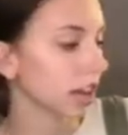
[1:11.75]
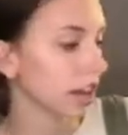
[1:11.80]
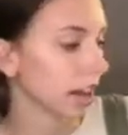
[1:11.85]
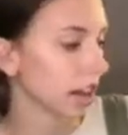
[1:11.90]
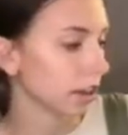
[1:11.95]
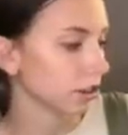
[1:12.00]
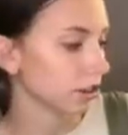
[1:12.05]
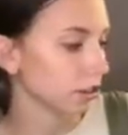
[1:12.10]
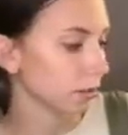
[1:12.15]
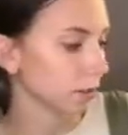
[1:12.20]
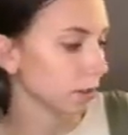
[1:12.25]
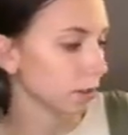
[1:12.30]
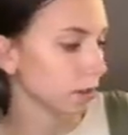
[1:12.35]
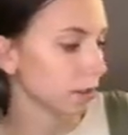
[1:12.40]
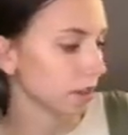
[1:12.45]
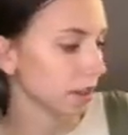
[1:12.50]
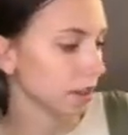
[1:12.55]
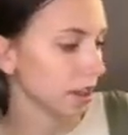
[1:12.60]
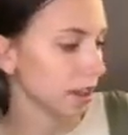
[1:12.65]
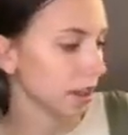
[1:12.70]
and I just
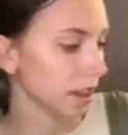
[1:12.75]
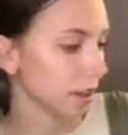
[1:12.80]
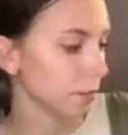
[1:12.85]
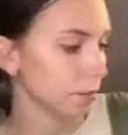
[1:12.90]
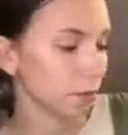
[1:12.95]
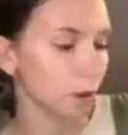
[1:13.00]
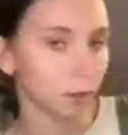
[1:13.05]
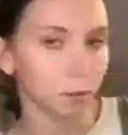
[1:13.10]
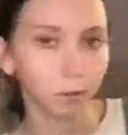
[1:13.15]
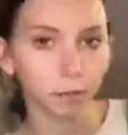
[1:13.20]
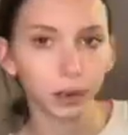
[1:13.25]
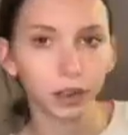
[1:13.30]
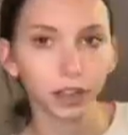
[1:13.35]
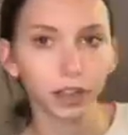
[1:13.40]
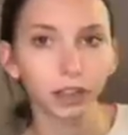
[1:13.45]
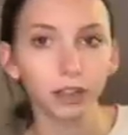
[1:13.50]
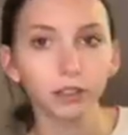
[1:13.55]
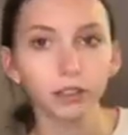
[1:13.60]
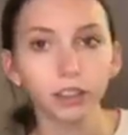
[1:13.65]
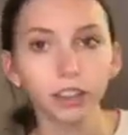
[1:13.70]
put the appropriate
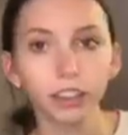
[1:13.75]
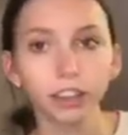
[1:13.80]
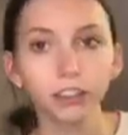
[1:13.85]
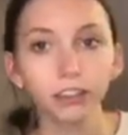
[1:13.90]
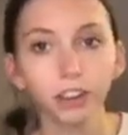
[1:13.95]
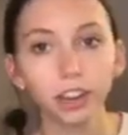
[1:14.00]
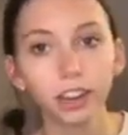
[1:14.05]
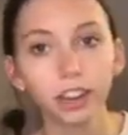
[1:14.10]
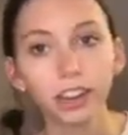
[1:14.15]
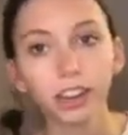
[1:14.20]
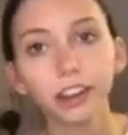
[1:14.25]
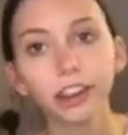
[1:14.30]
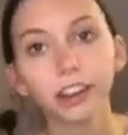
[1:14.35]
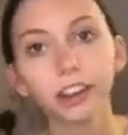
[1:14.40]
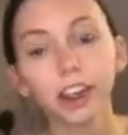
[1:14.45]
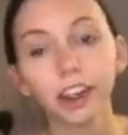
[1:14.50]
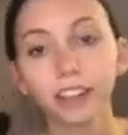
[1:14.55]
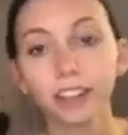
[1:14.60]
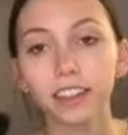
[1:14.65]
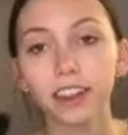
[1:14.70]
usage in
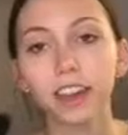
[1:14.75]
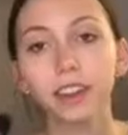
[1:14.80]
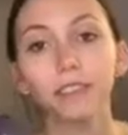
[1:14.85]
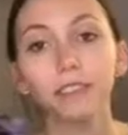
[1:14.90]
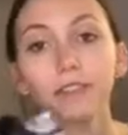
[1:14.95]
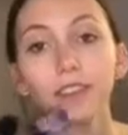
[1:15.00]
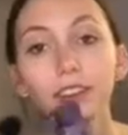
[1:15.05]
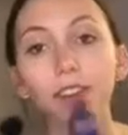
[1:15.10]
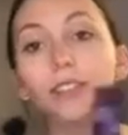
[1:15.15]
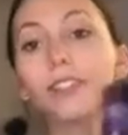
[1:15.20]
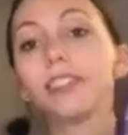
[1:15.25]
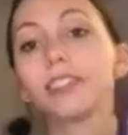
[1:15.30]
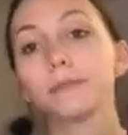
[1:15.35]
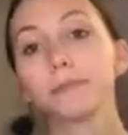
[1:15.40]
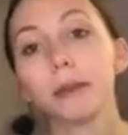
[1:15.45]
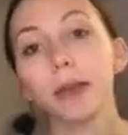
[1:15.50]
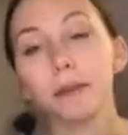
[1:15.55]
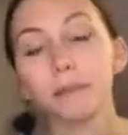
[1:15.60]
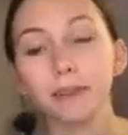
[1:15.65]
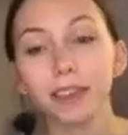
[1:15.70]
here, and then I fill this
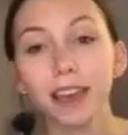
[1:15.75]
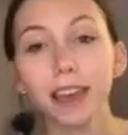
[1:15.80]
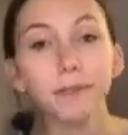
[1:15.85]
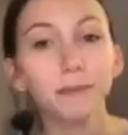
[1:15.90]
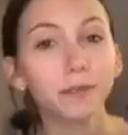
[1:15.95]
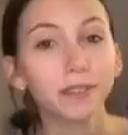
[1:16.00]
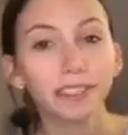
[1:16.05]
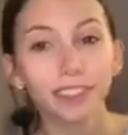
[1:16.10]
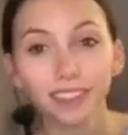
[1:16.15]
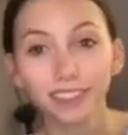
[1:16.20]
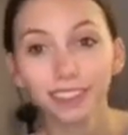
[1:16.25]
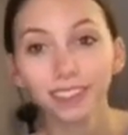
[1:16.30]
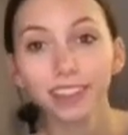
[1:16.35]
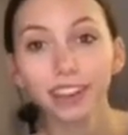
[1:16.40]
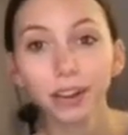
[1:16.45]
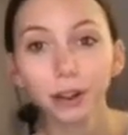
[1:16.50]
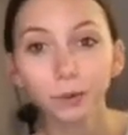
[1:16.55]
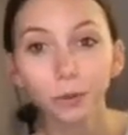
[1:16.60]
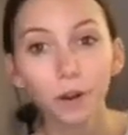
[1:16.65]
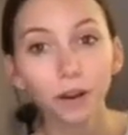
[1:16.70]
baby up with
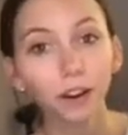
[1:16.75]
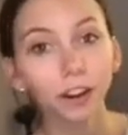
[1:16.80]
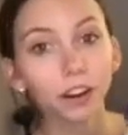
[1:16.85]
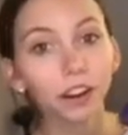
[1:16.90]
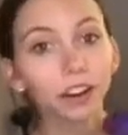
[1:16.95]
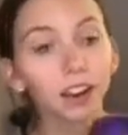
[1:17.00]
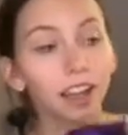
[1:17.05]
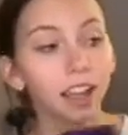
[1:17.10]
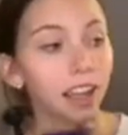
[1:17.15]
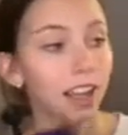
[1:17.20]
acidic water,